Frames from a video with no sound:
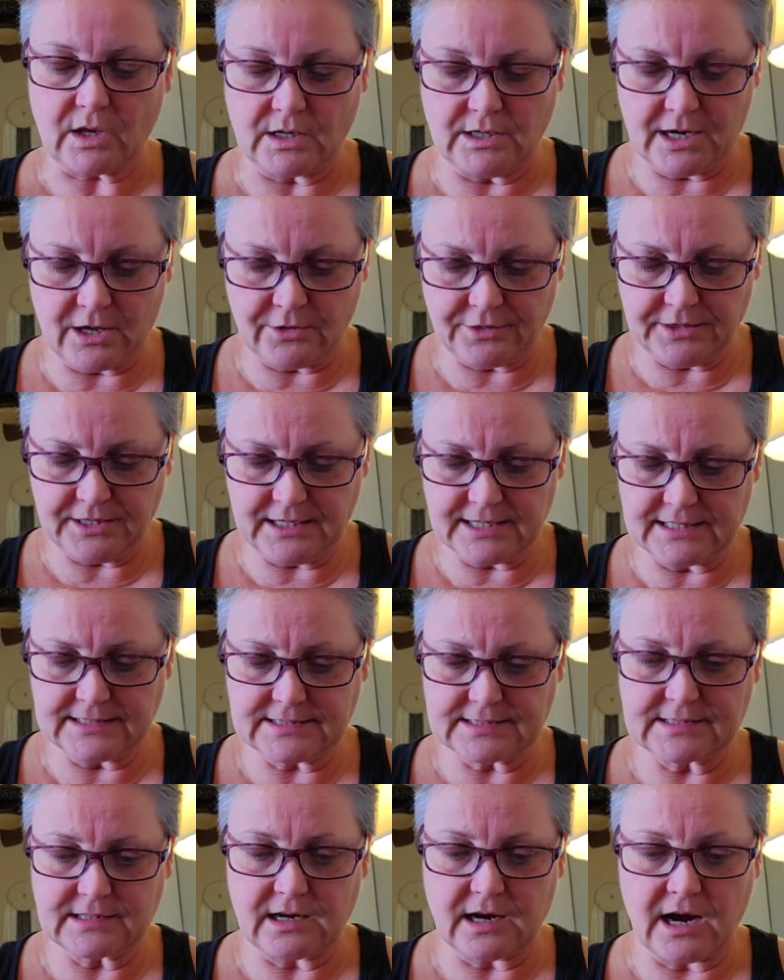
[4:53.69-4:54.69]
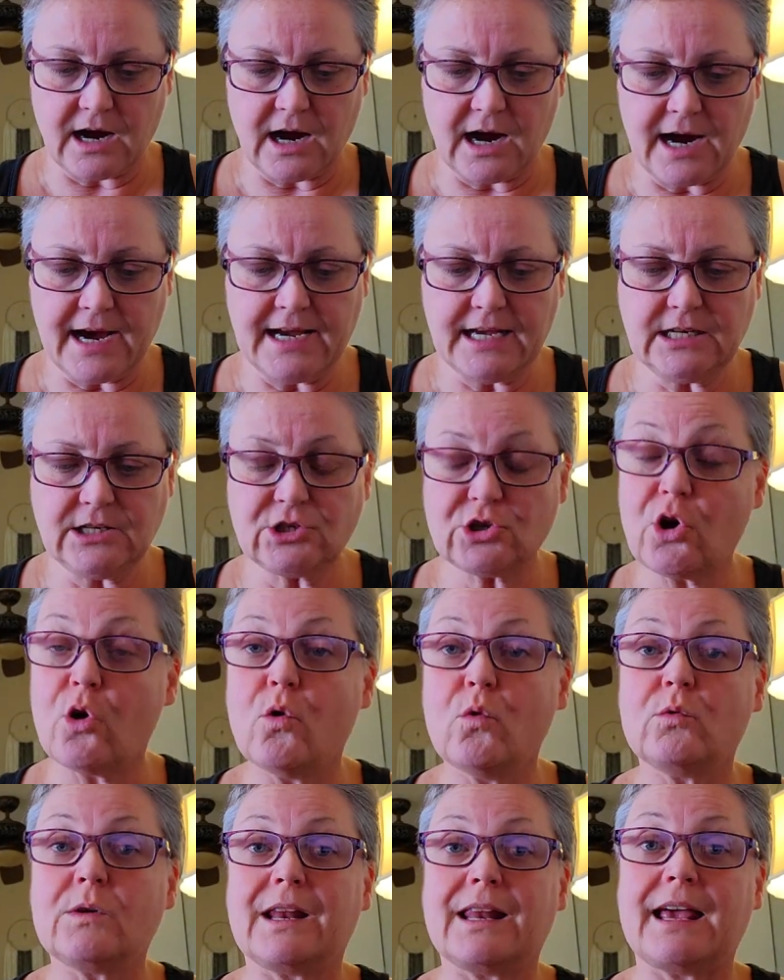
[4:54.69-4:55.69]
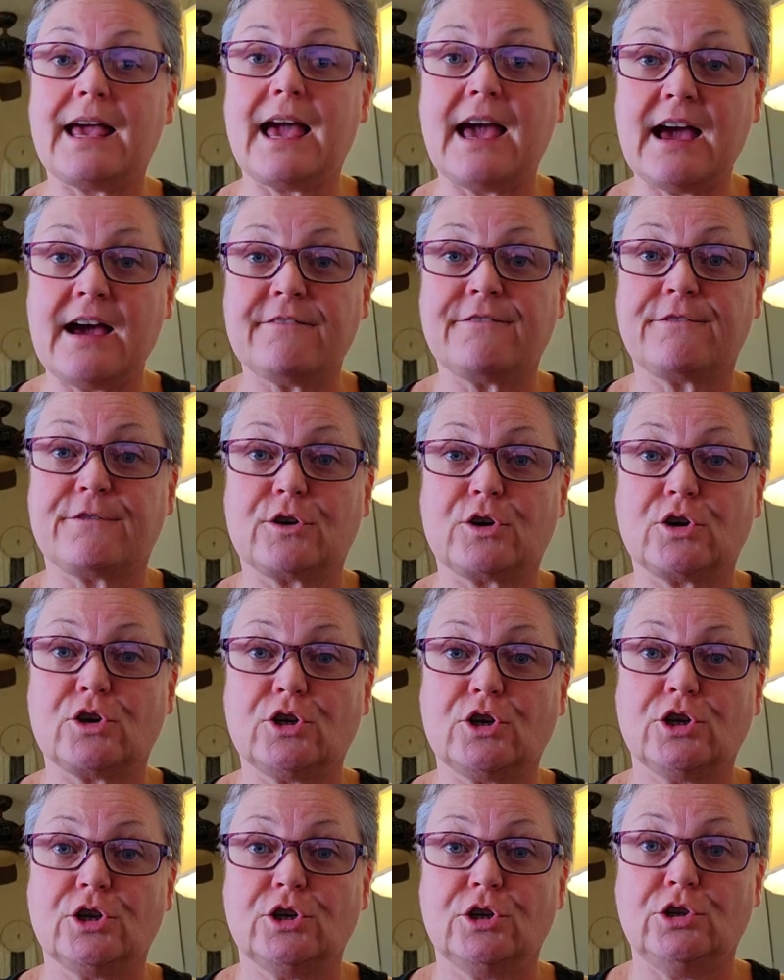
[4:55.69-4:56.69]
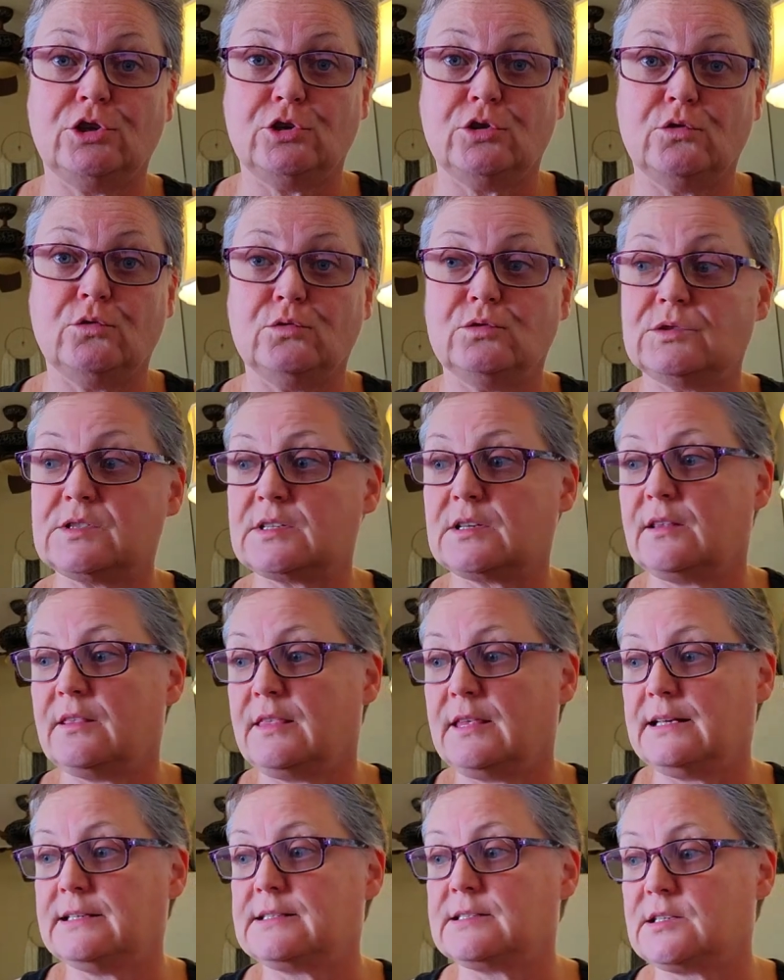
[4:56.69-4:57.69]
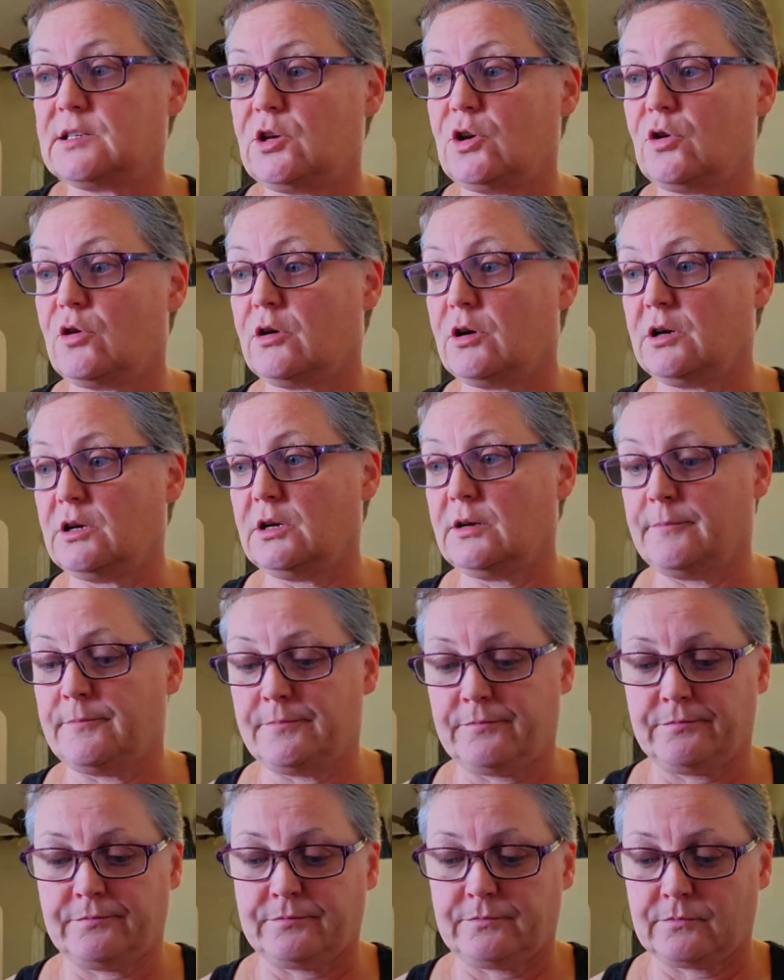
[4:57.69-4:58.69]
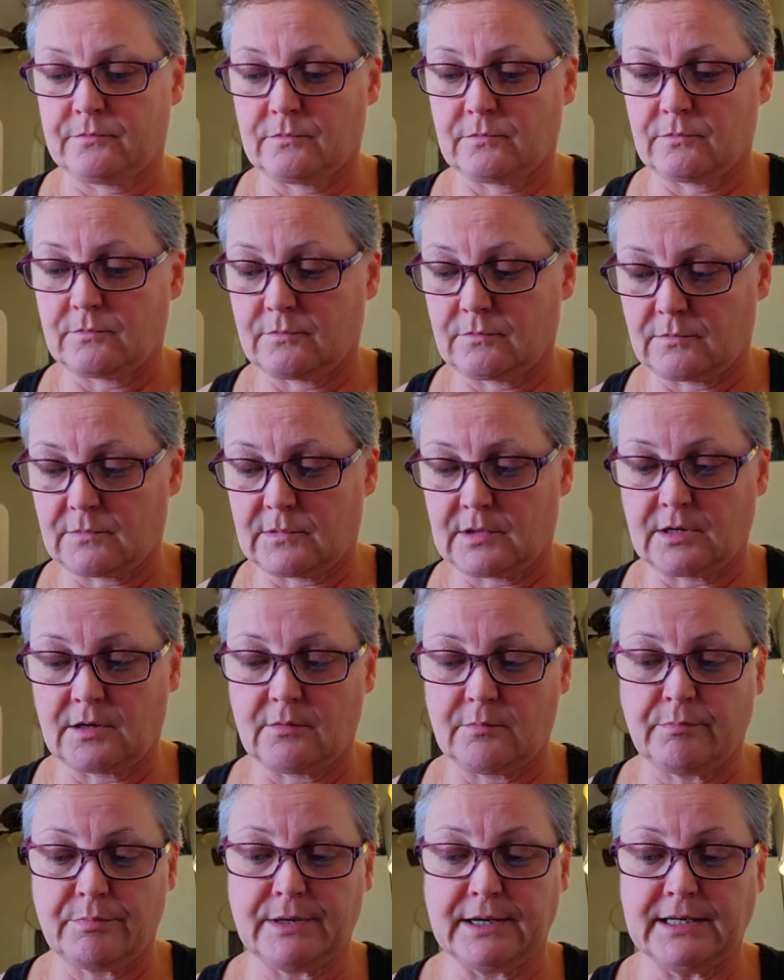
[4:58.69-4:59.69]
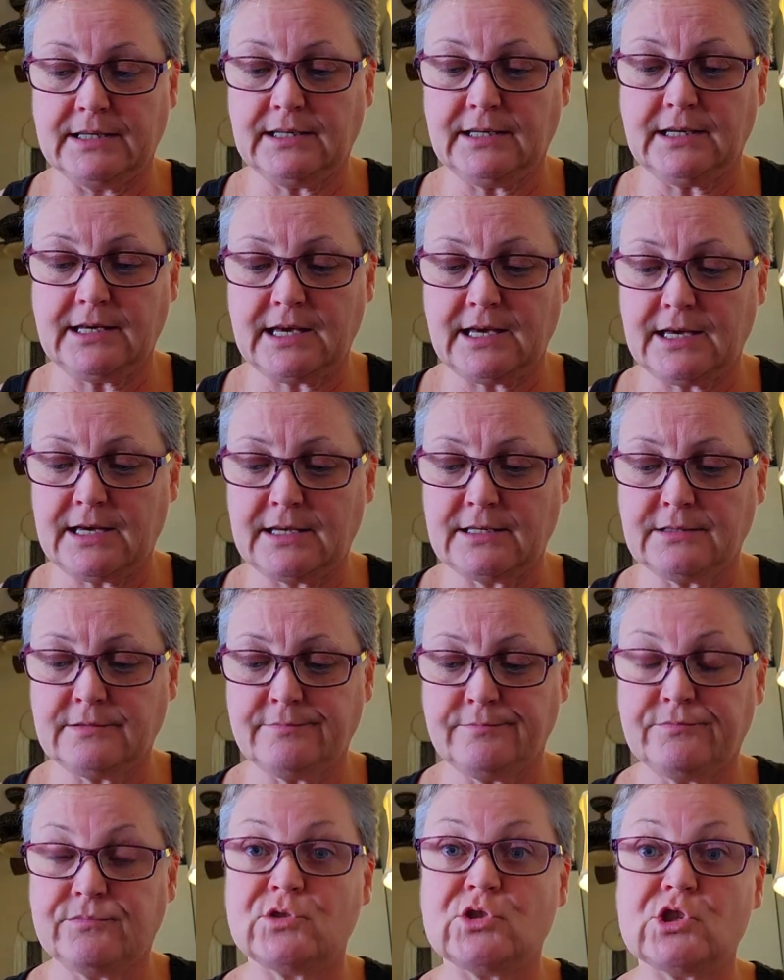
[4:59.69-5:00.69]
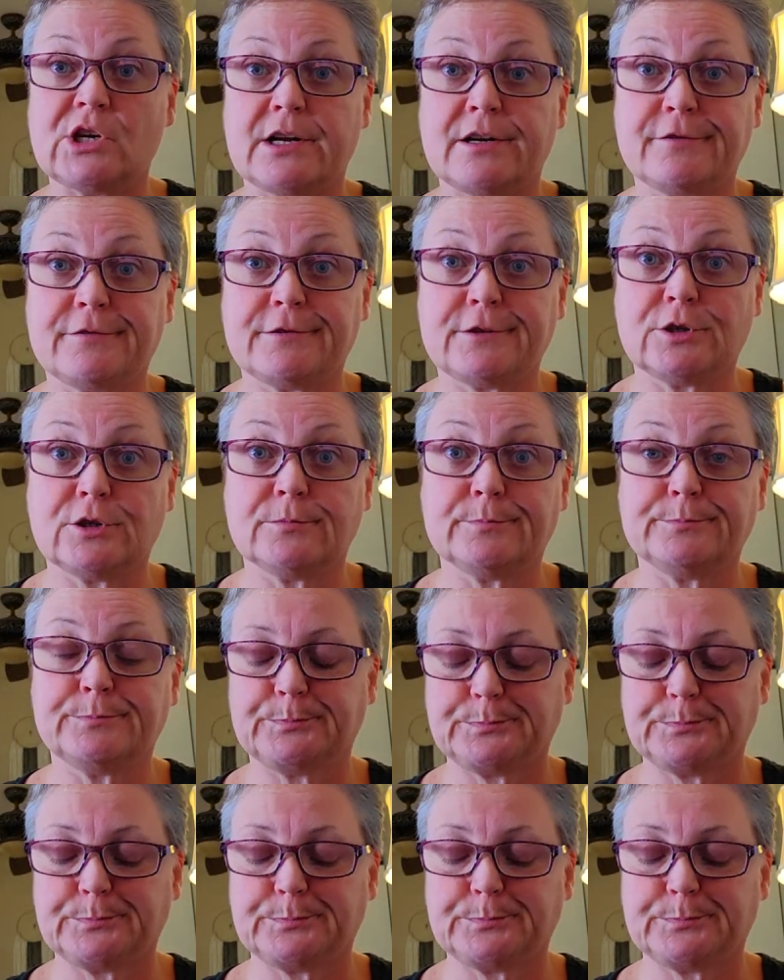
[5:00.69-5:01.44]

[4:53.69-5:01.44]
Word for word: Now this, I don't ever use this yarn. But again, Jennifer,